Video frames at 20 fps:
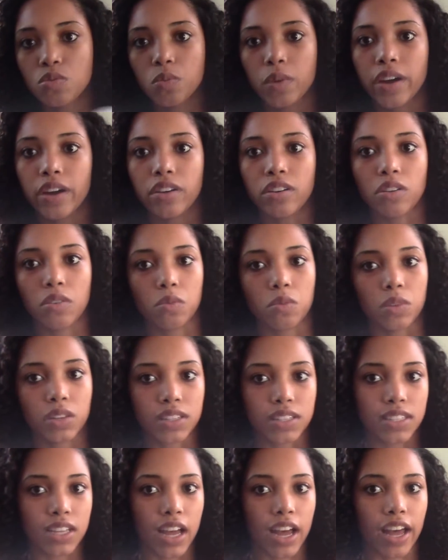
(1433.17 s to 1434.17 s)
wear it on
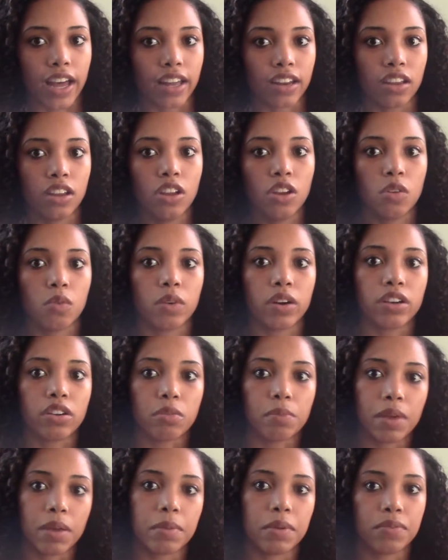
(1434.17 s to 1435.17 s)
one side while your
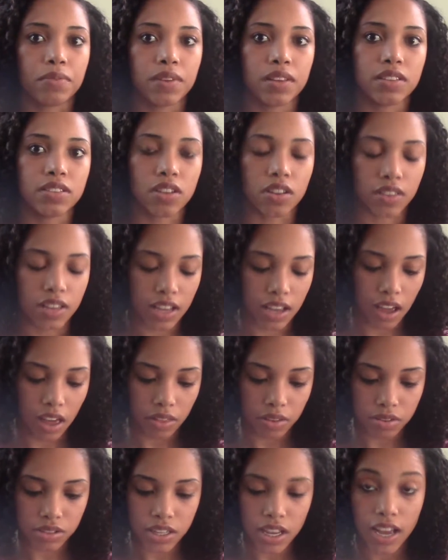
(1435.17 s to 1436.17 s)
baby feeds on the
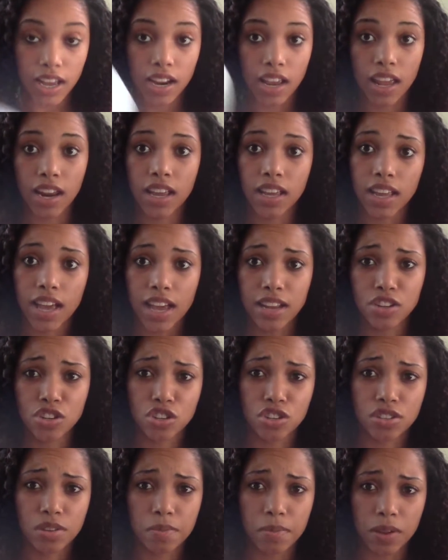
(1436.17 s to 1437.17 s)
other side, and it
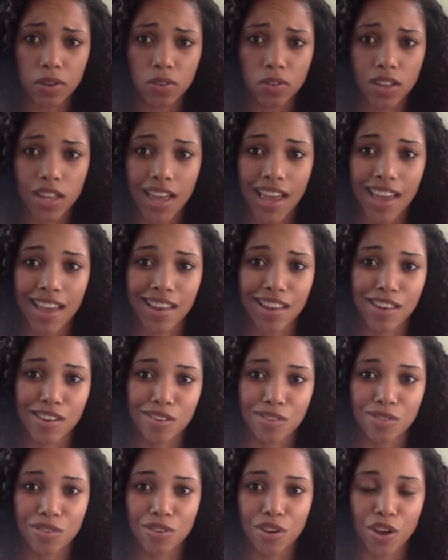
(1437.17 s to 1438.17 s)
catches the milk, and
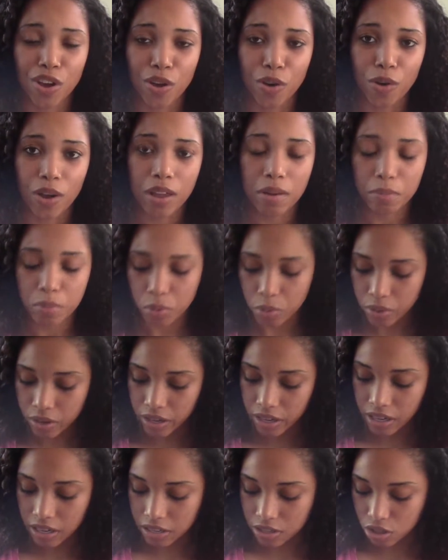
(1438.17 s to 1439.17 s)
you can go and pour
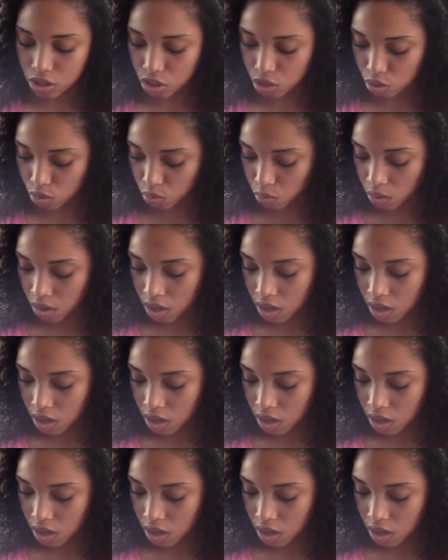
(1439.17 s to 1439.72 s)
it into